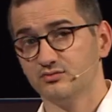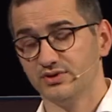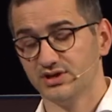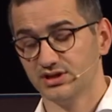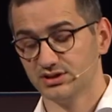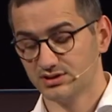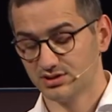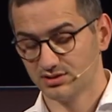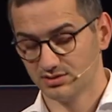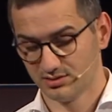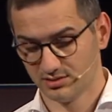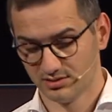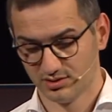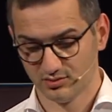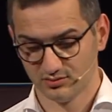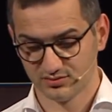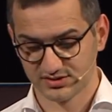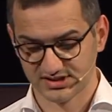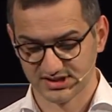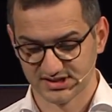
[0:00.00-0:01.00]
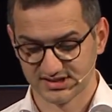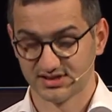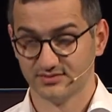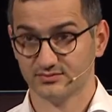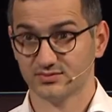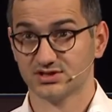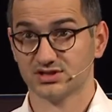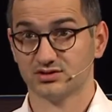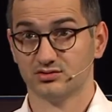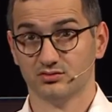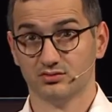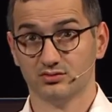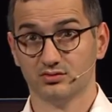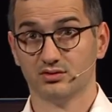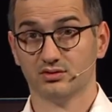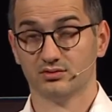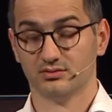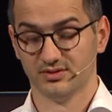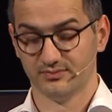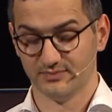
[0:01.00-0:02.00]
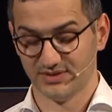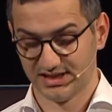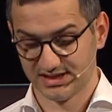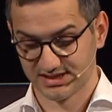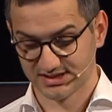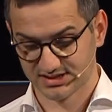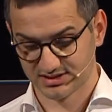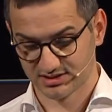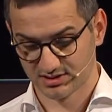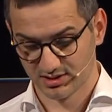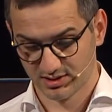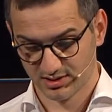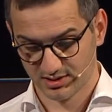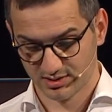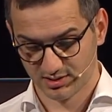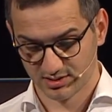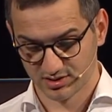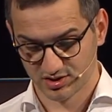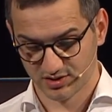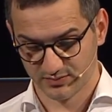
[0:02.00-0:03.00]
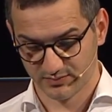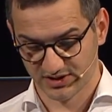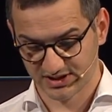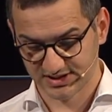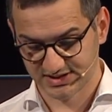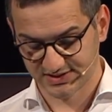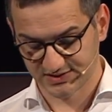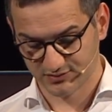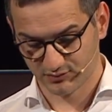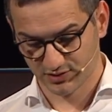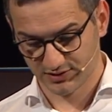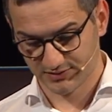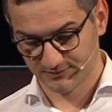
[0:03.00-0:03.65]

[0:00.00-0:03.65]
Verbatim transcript: to build new systems to replace GPS as